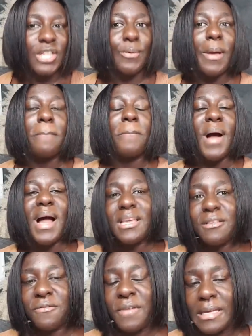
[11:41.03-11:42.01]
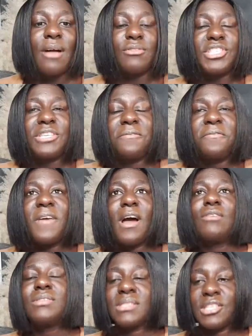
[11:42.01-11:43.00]
They were buying face. She
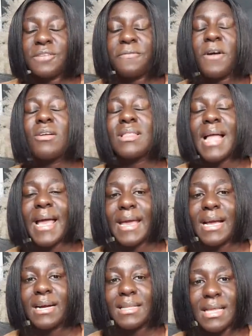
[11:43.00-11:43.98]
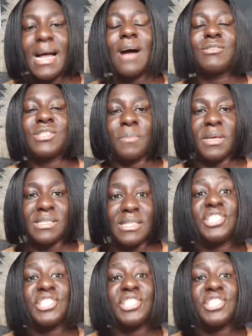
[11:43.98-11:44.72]
felt like the housemates,